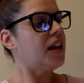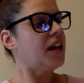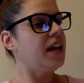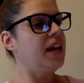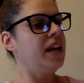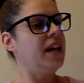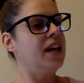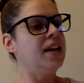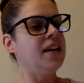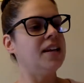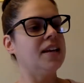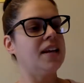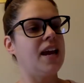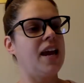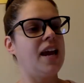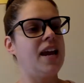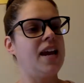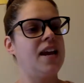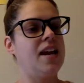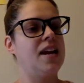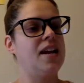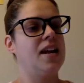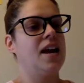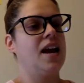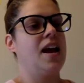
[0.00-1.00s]
Aunt
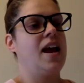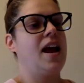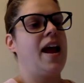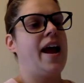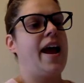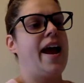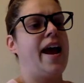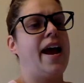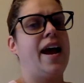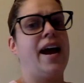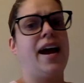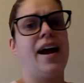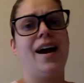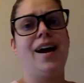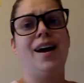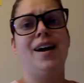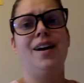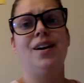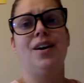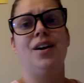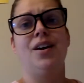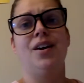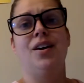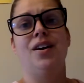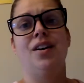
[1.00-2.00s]
Kate
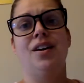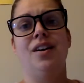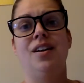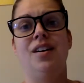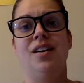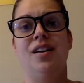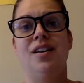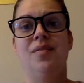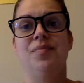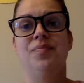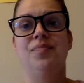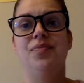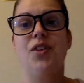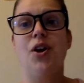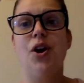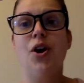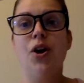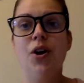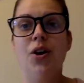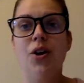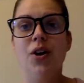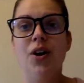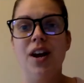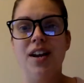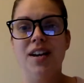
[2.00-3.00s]
had
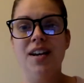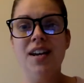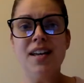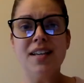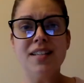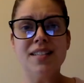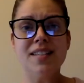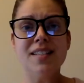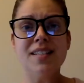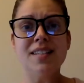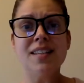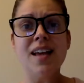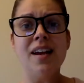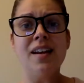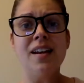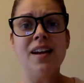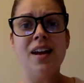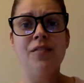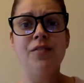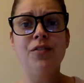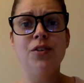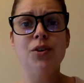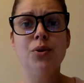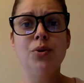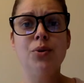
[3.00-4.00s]
her nieces and
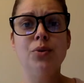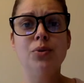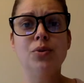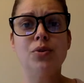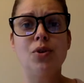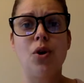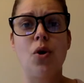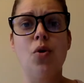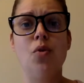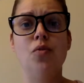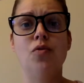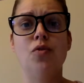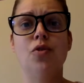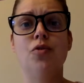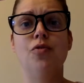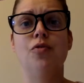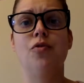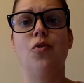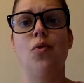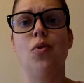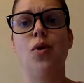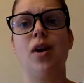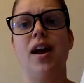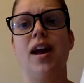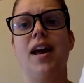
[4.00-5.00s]
nephews over
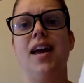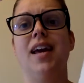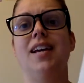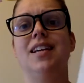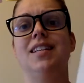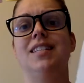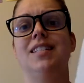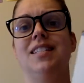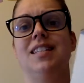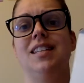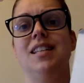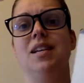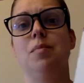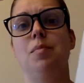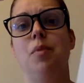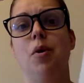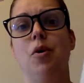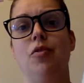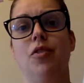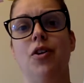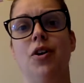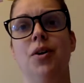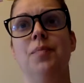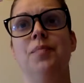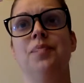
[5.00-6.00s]
for a
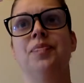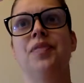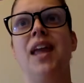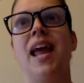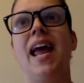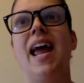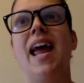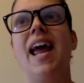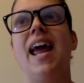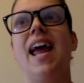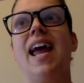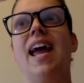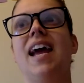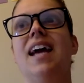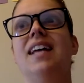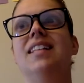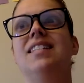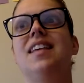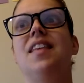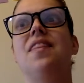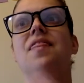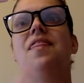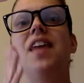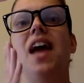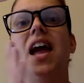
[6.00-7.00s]
sleepover. And
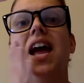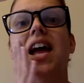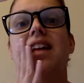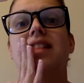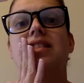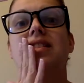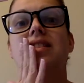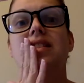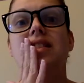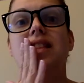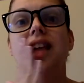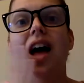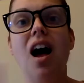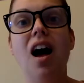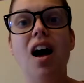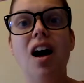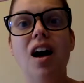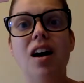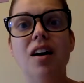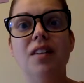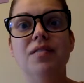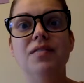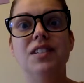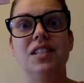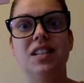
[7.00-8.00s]
they
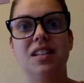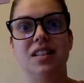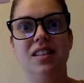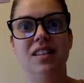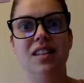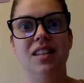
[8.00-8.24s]
loved